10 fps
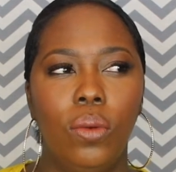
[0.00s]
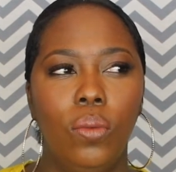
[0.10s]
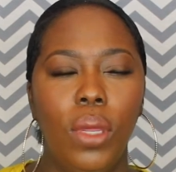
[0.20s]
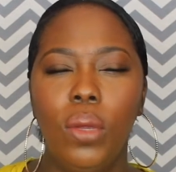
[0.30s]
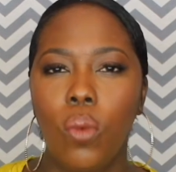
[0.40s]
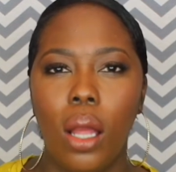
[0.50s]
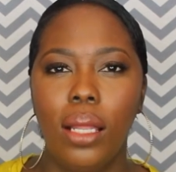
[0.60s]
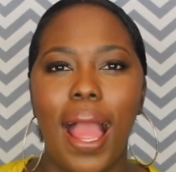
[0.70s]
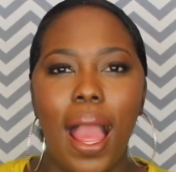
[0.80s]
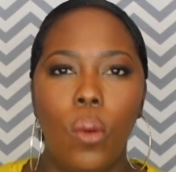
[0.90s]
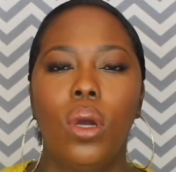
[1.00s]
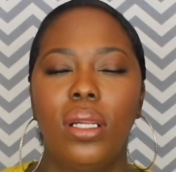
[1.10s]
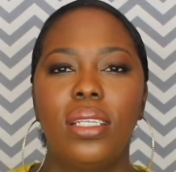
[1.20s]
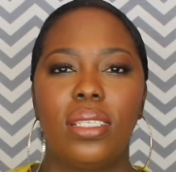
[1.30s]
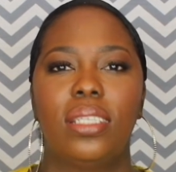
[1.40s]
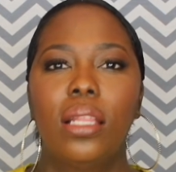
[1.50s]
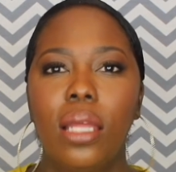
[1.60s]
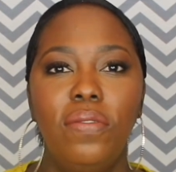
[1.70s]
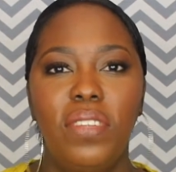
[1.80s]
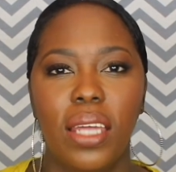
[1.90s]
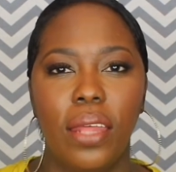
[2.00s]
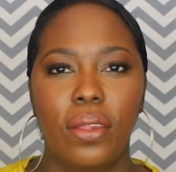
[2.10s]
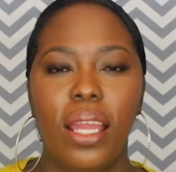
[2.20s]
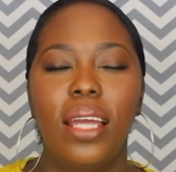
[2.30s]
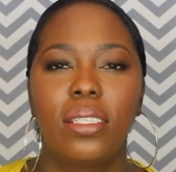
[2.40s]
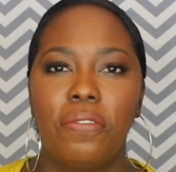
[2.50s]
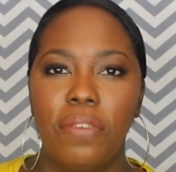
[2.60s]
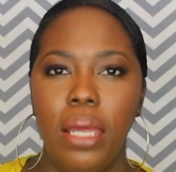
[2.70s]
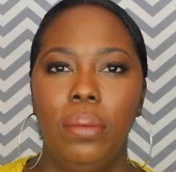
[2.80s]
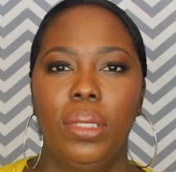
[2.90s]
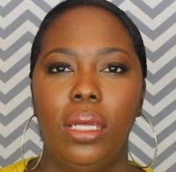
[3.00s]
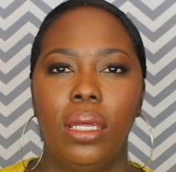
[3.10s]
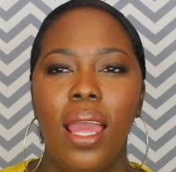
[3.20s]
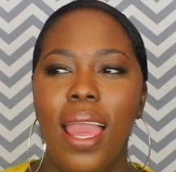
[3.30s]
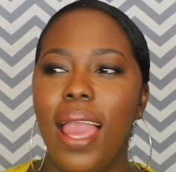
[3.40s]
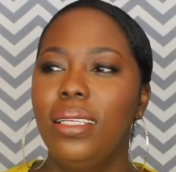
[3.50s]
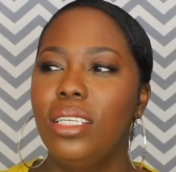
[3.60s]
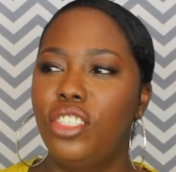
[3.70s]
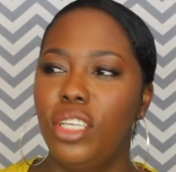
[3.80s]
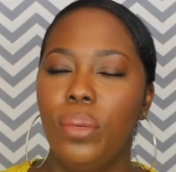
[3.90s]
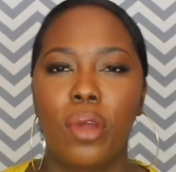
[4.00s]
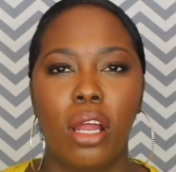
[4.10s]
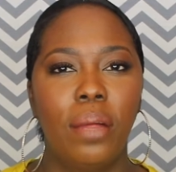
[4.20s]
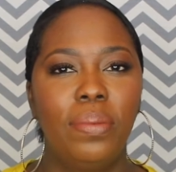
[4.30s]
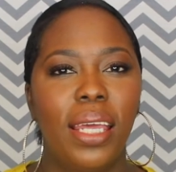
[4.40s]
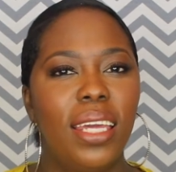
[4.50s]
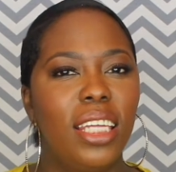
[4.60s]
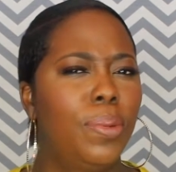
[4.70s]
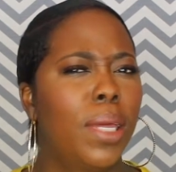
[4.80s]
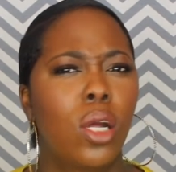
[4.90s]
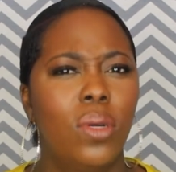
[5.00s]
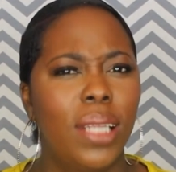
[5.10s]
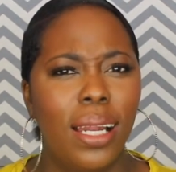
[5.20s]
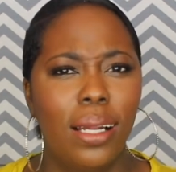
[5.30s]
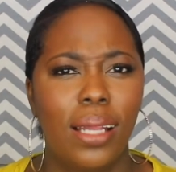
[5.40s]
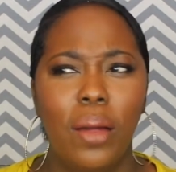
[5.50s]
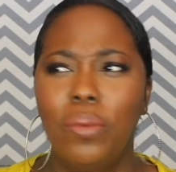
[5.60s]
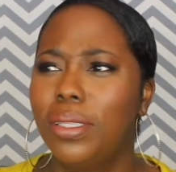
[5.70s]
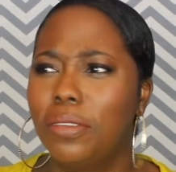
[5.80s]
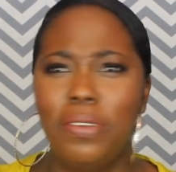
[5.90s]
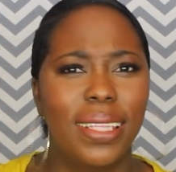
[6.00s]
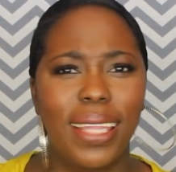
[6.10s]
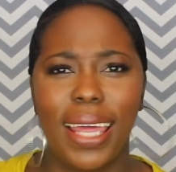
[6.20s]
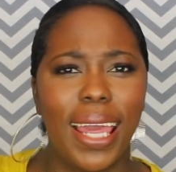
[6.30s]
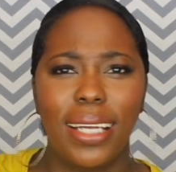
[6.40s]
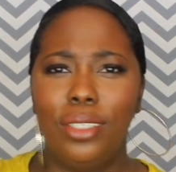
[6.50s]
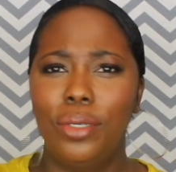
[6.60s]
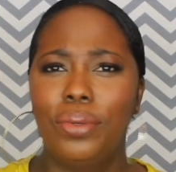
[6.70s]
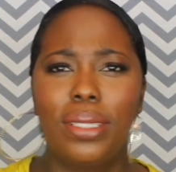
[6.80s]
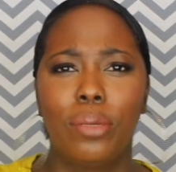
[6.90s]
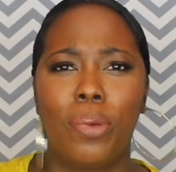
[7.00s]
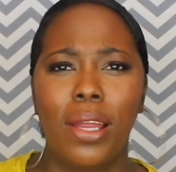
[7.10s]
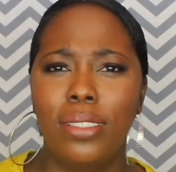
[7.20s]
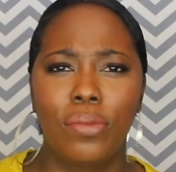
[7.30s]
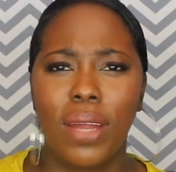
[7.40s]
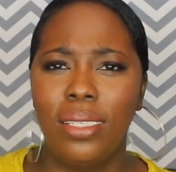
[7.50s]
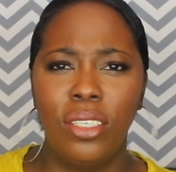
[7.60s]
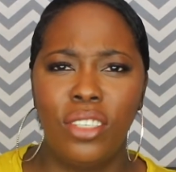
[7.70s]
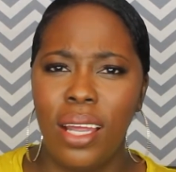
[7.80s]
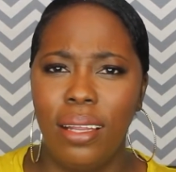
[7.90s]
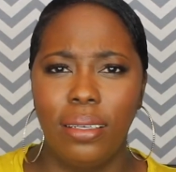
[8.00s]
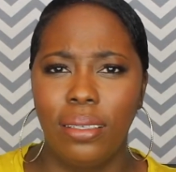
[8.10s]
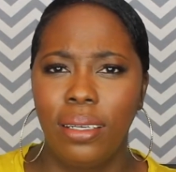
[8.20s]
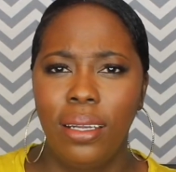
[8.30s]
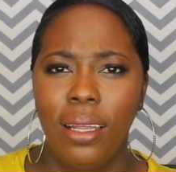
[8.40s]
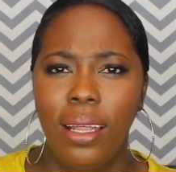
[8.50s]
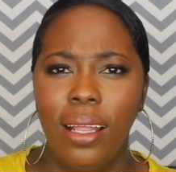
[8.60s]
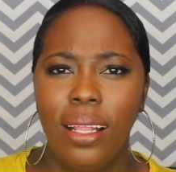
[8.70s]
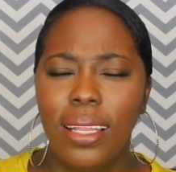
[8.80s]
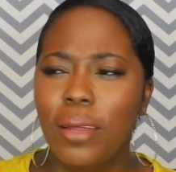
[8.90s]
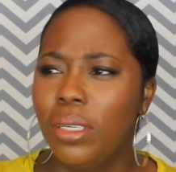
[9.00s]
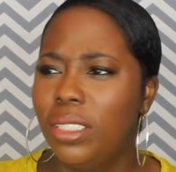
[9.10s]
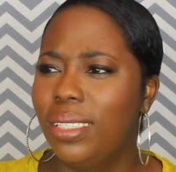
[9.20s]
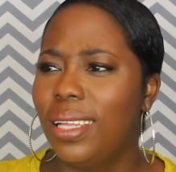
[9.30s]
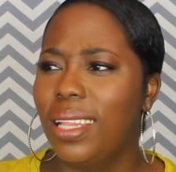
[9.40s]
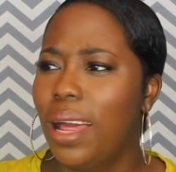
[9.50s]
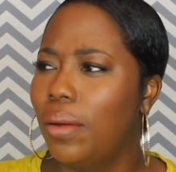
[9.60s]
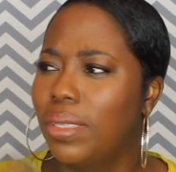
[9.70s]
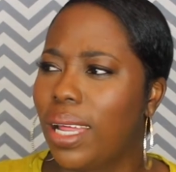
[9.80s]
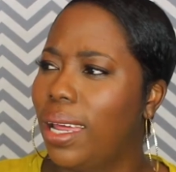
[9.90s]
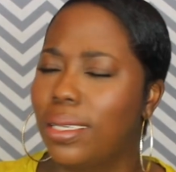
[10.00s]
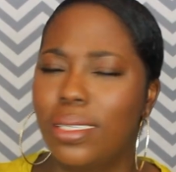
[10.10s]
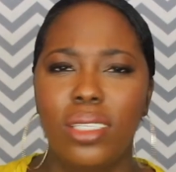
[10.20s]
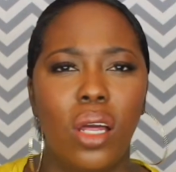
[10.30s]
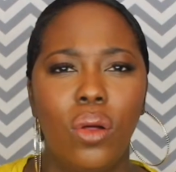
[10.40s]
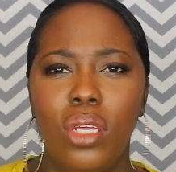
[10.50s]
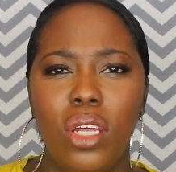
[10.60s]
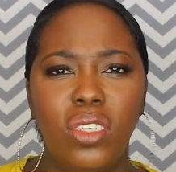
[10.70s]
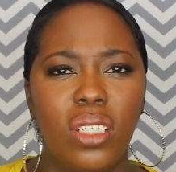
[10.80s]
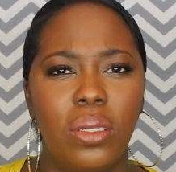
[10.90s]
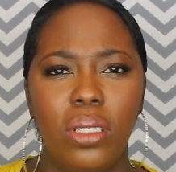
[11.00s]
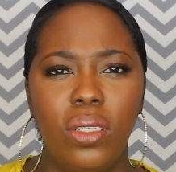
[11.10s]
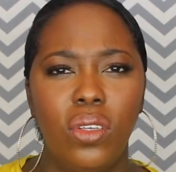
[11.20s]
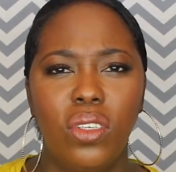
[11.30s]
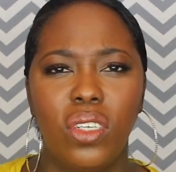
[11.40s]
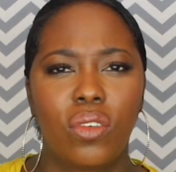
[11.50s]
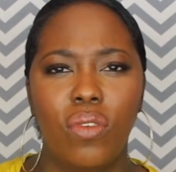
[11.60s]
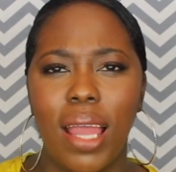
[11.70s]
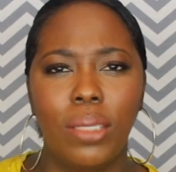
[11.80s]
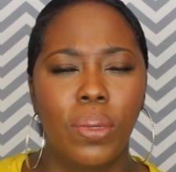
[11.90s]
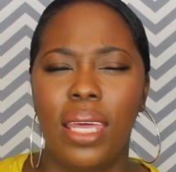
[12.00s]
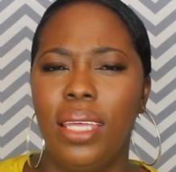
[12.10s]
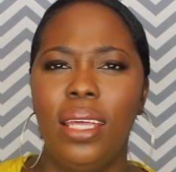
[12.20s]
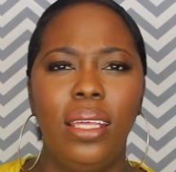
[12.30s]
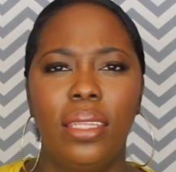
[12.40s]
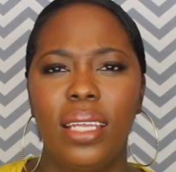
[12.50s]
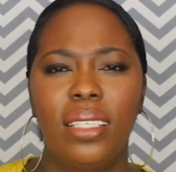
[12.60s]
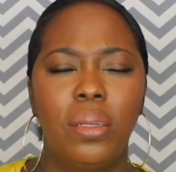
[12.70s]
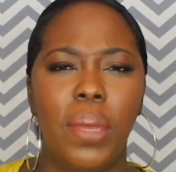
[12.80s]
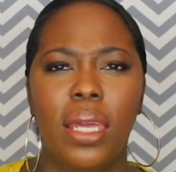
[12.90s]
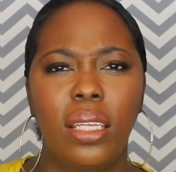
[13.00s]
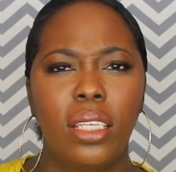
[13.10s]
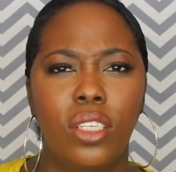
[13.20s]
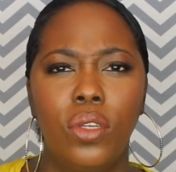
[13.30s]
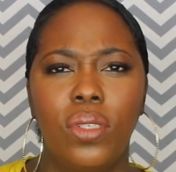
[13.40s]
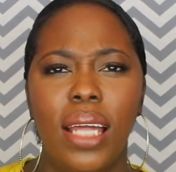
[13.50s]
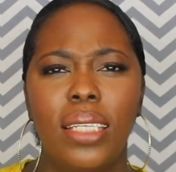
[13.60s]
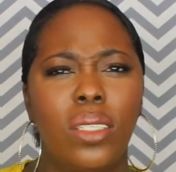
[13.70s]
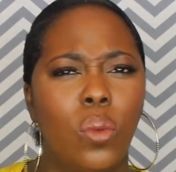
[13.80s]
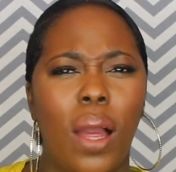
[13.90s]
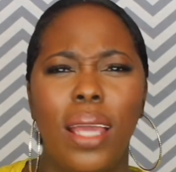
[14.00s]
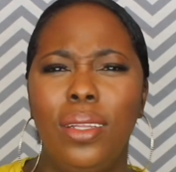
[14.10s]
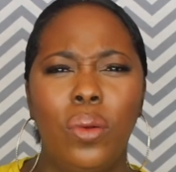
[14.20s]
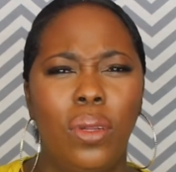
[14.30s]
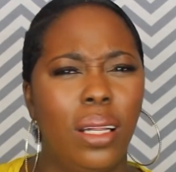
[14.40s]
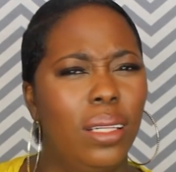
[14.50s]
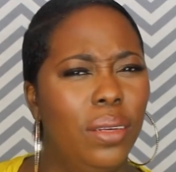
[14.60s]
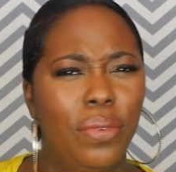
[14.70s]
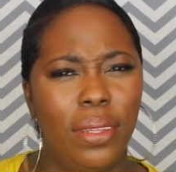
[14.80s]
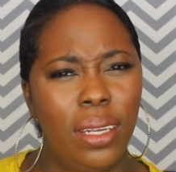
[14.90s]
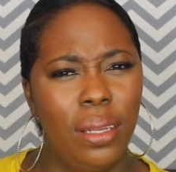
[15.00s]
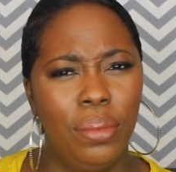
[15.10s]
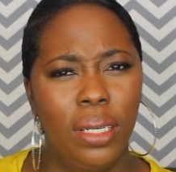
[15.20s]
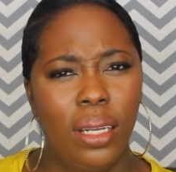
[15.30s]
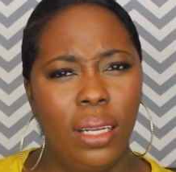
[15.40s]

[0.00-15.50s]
I want us to live together as a family? And then she brought up that he's been going out a lot. What the fuck that got to do with the price of rice in China? Like, when she said that, I was like, so you're just grasping at anything to make an excuse as to why you don't want to live with him?